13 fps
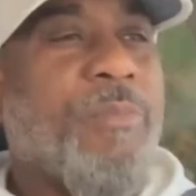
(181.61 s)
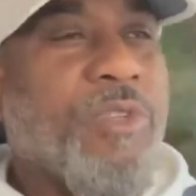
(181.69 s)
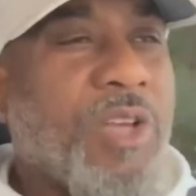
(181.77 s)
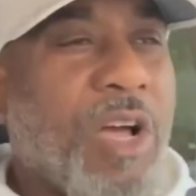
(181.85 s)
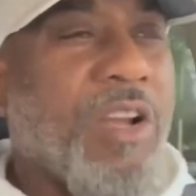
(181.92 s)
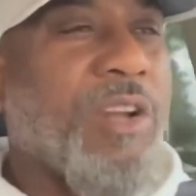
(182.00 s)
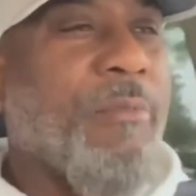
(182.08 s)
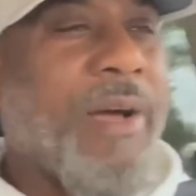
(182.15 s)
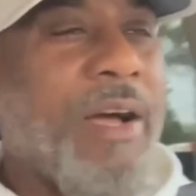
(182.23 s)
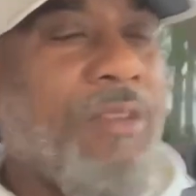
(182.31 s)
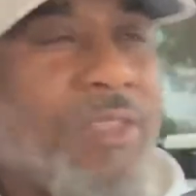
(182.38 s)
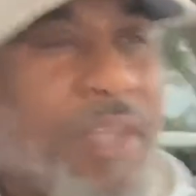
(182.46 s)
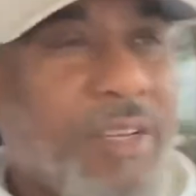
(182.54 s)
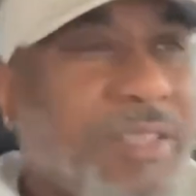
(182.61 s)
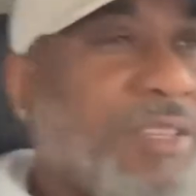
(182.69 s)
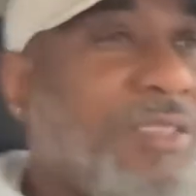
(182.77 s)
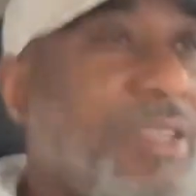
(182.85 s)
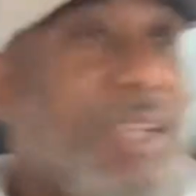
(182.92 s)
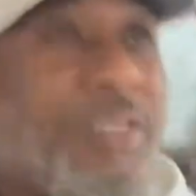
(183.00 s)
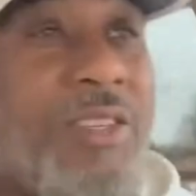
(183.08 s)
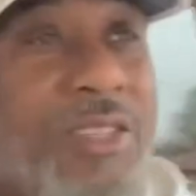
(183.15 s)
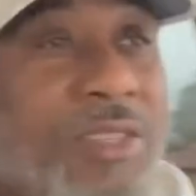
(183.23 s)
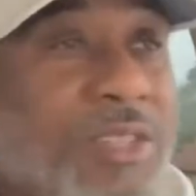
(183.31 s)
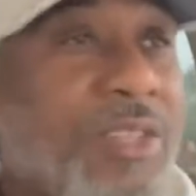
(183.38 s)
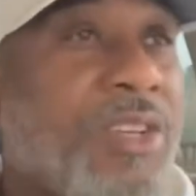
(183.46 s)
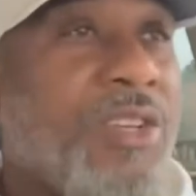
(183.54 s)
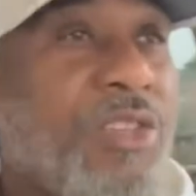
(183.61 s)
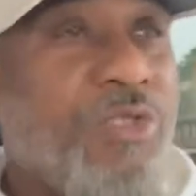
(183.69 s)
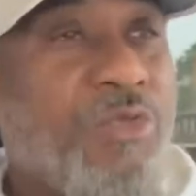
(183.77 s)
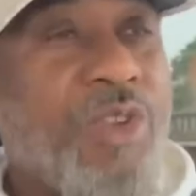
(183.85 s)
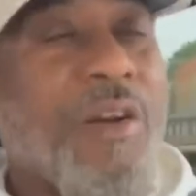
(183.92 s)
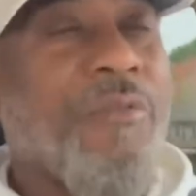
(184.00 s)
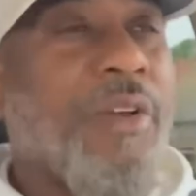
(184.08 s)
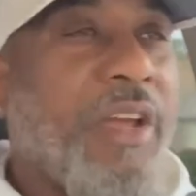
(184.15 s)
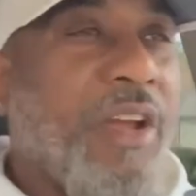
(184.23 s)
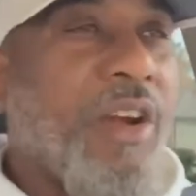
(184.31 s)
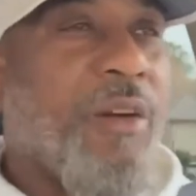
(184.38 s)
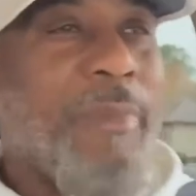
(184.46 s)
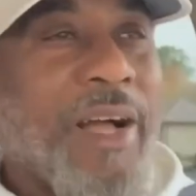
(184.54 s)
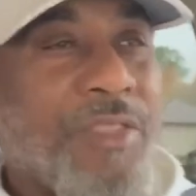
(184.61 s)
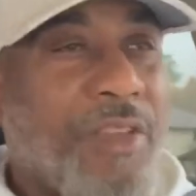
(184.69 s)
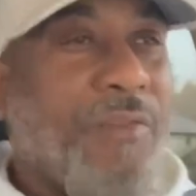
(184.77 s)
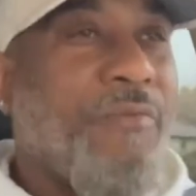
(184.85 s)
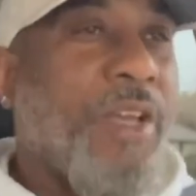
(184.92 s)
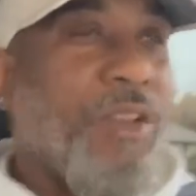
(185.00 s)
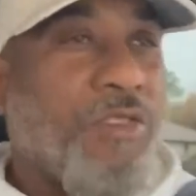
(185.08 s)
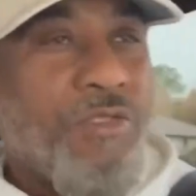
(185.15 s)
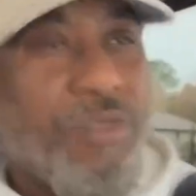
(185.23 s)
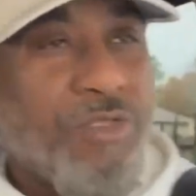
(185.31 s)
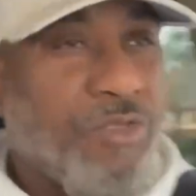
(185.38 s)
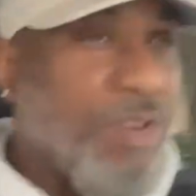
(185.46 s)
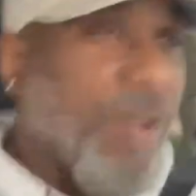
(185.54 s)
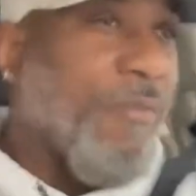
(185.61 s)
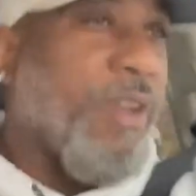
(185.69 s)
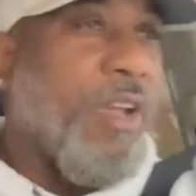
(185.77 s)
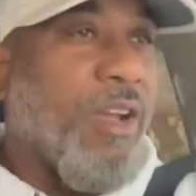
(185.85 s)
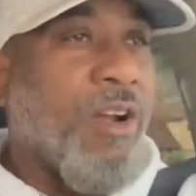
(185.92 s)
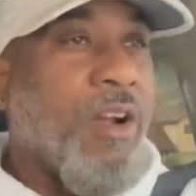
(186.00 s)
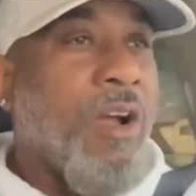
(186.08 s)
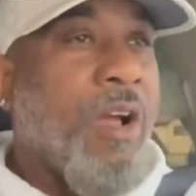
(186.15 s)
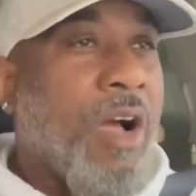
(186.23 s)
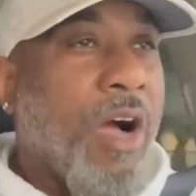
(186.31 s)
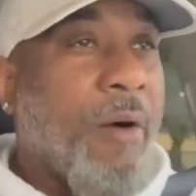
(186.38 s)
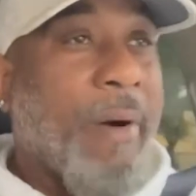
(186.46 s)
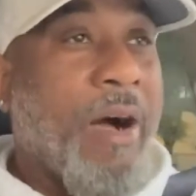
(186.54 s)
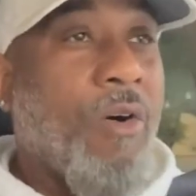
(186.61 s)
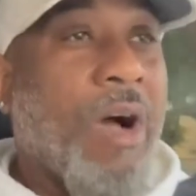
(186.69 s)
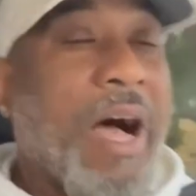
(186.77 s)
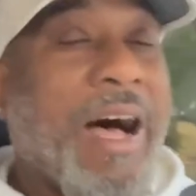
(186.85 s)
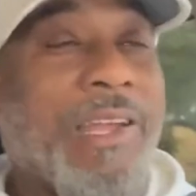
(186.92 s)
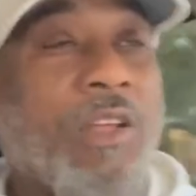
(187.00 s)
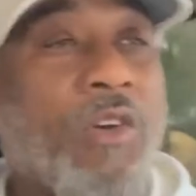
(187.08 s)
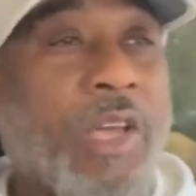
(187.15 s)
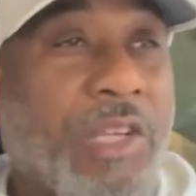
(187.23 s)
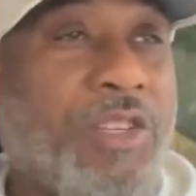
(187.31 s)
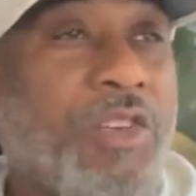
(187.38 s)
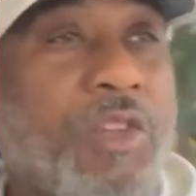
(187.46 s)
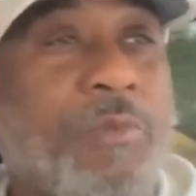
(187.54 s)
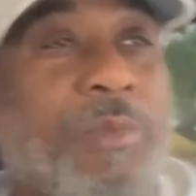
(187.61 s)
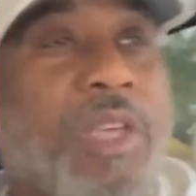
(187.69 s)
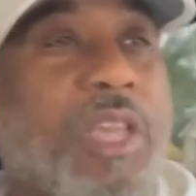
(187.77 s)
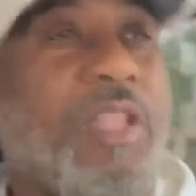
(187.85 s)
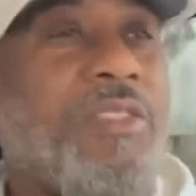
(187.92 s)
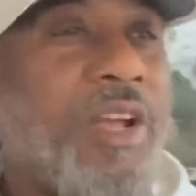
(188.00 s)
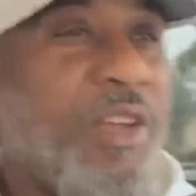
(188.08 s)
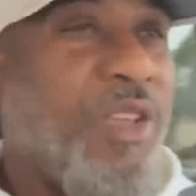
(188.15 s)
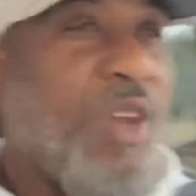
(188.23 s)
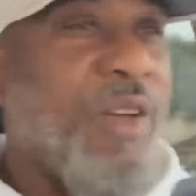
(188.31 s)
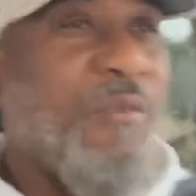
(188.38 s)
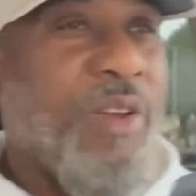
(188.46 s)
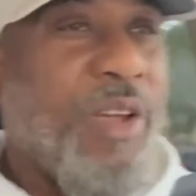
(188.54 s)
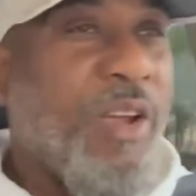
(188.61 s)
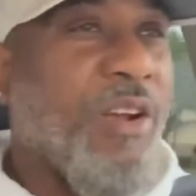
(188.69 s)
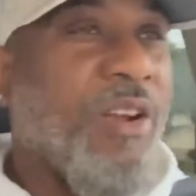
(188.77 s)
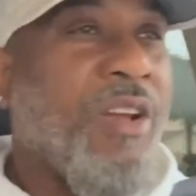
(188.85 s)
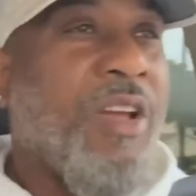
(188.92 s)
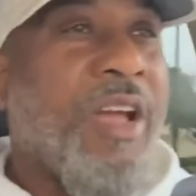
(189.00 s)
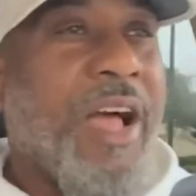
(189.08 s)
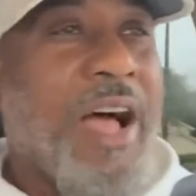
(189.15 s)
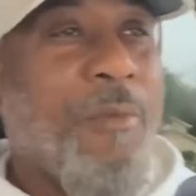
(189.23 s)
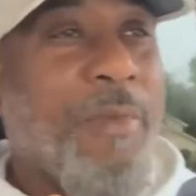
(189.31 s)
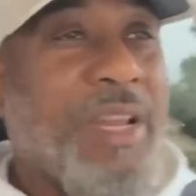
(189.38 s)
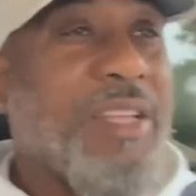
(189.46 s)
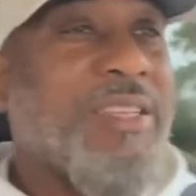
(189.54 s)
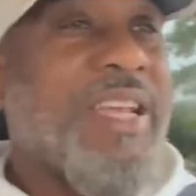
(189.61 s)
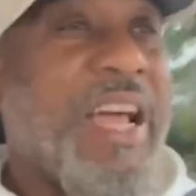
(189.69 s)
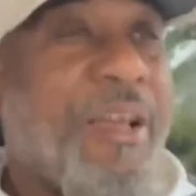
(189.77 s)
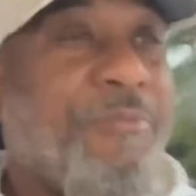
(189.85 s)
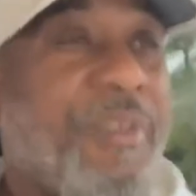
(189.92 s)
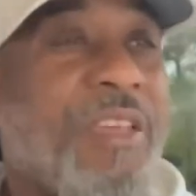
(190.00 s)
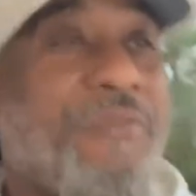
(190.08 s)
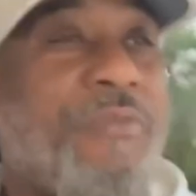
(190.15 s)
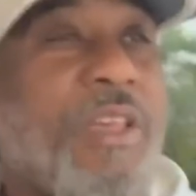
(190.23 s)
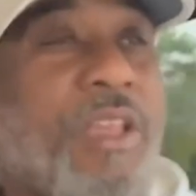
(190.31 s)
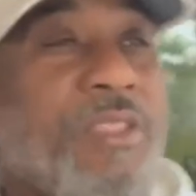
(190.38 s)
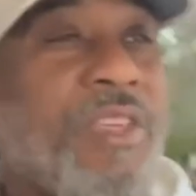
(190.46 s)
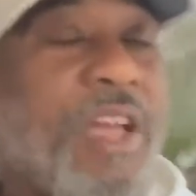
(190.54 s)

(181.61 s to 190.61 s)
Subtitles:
talking about their successes, you never hear about their failures. You never hear about how long it took them to get there. You never hear how many times they failed